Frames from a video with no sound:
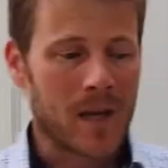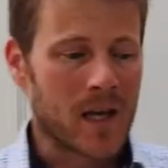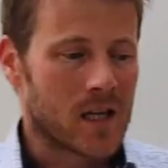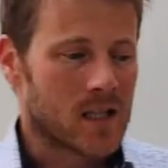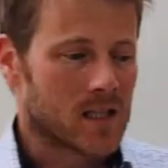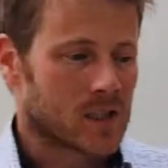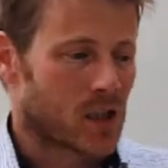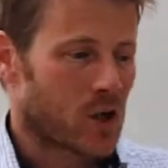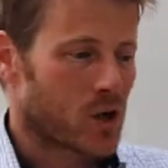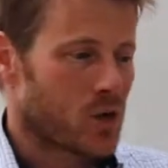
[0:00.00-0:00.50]

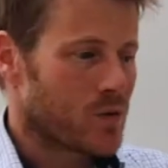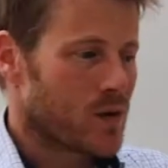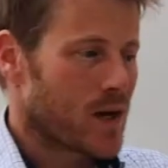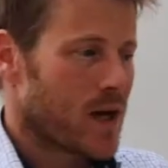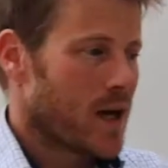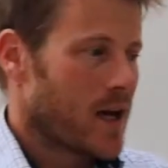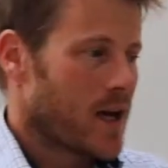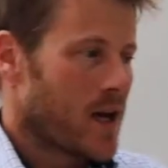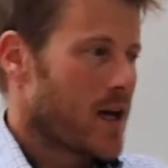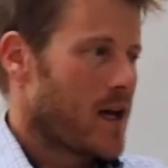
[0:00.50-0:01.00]
So
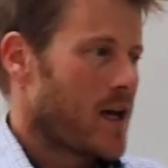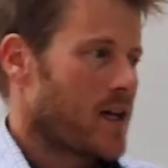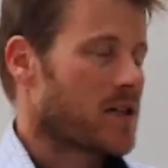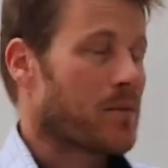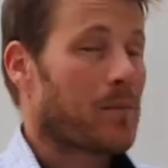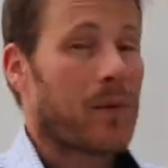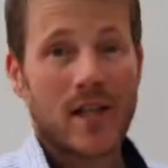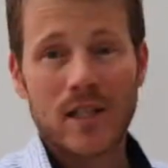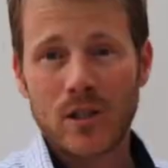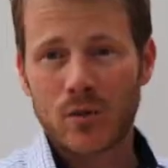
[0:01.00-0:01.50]
it
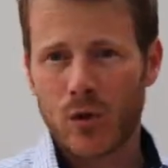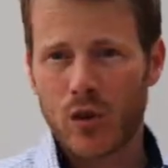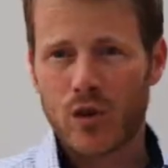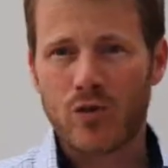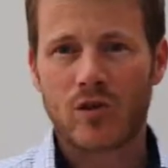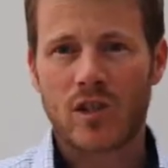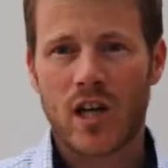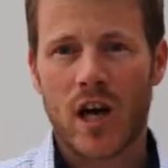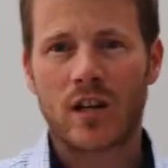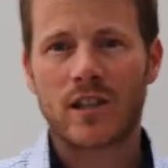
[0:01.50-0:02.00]
depends what the
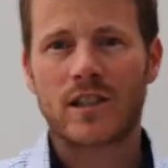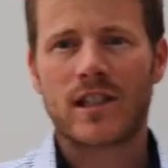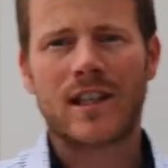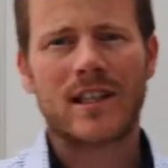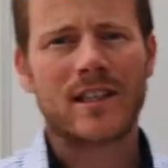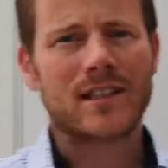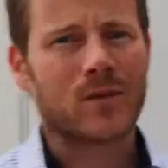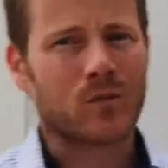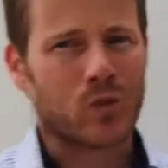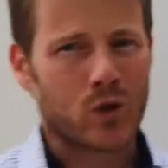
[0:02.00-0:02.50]
task
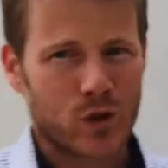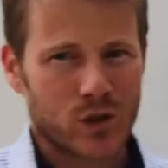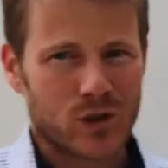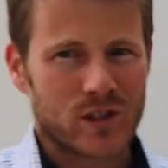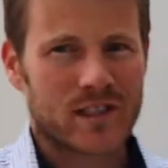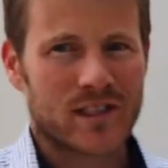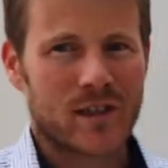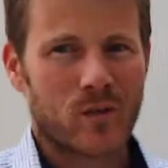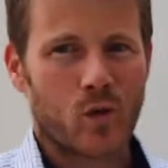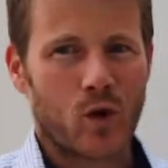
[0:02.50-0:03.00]
is and what
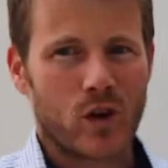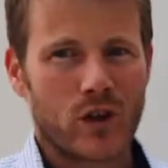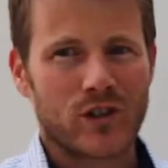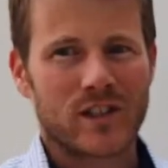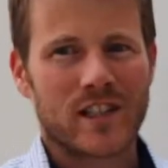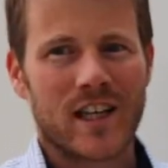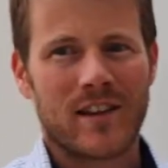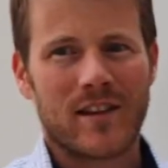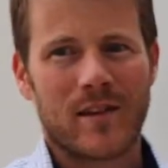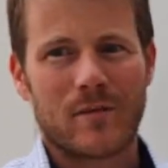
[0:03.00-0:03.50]
you're
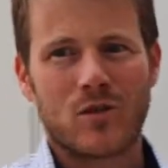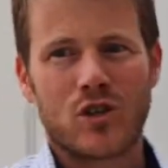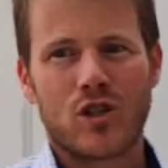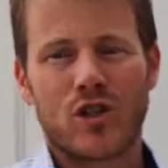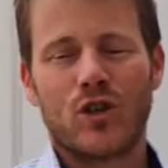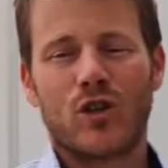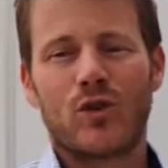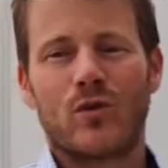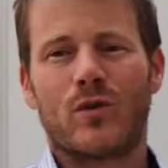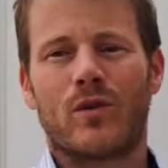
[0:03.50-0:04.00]
setting them
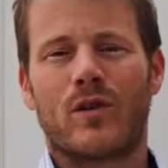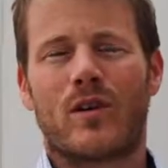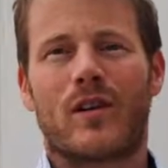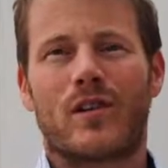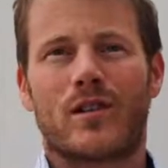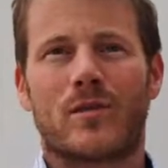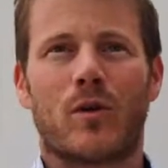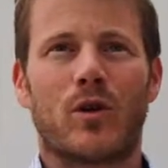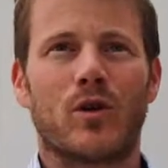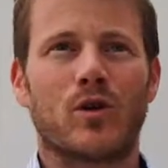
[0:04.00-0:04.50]
to, and I
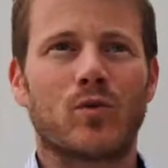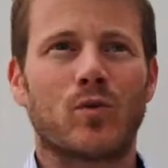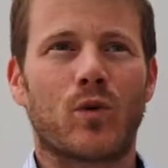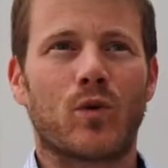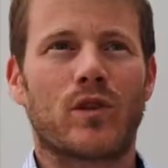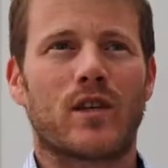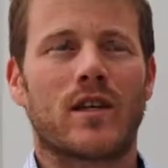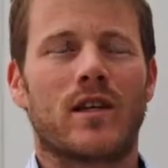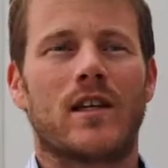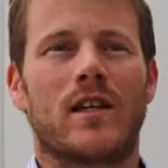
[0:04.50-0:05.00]
suppose what
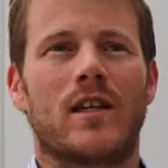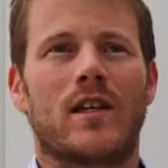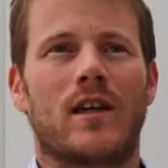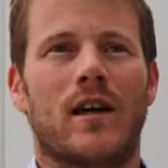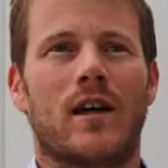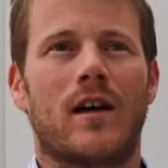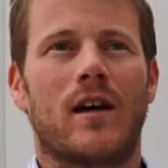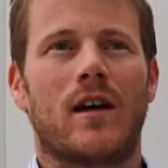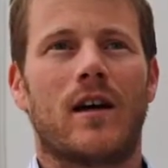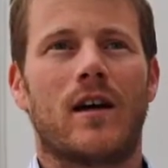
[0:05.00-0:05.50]
the
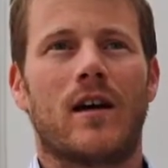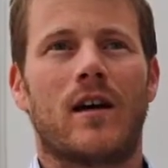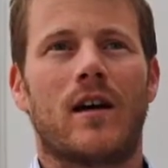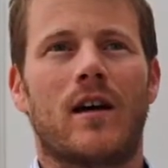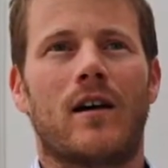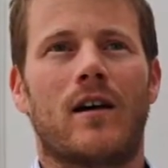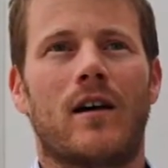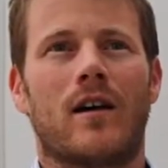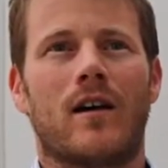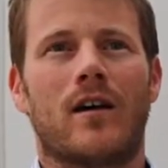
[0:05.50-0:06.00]

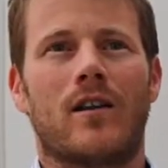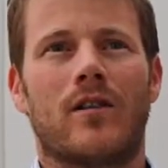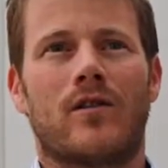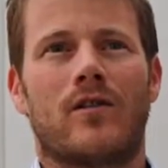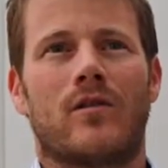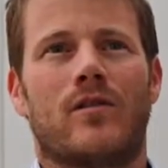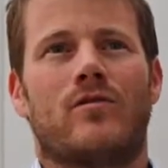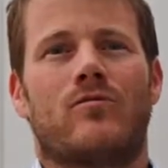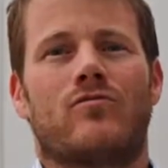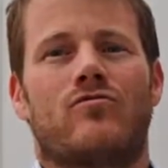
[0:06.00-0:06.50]

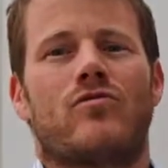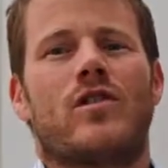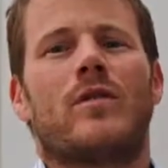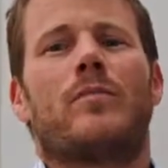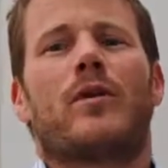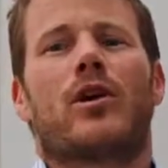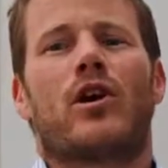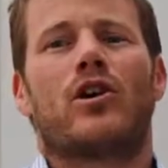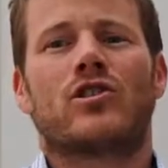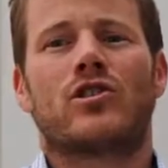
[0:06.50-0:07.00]

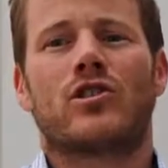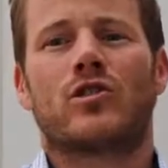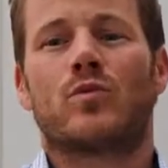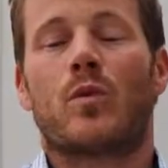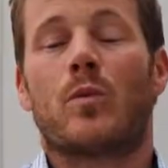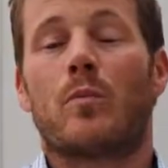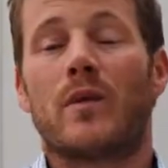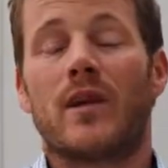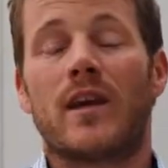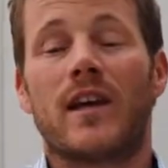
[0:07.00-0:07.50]
repercussions
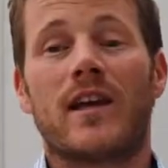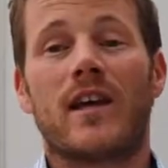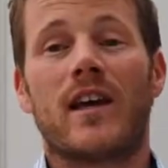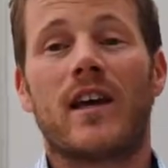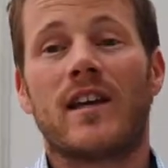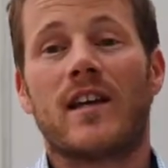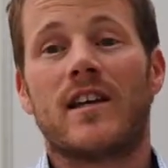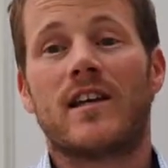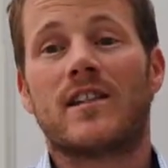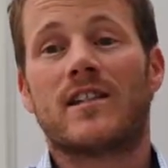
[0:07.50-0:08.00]
would be
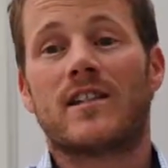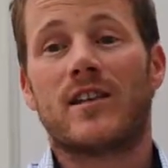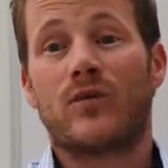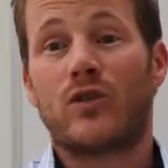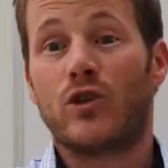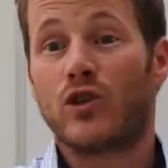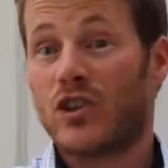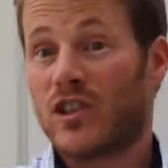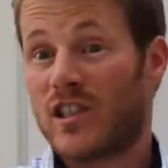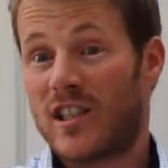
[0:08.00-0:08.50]
is if you
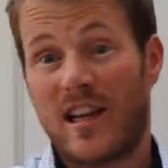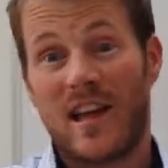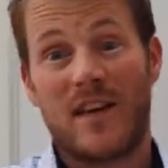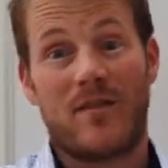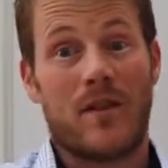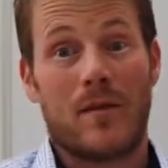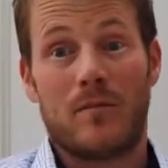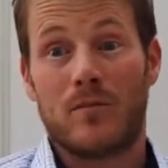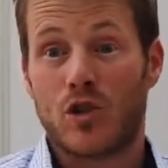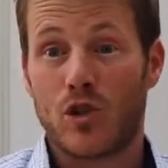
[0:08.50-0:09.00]
just let
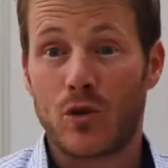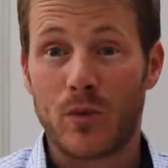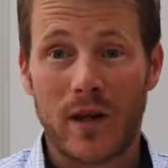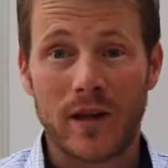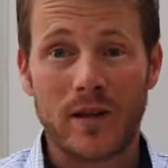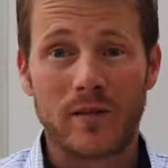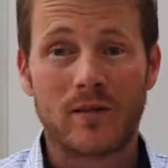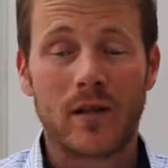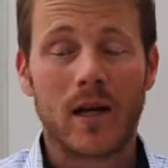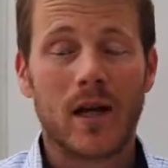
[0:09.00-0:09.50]
them do it.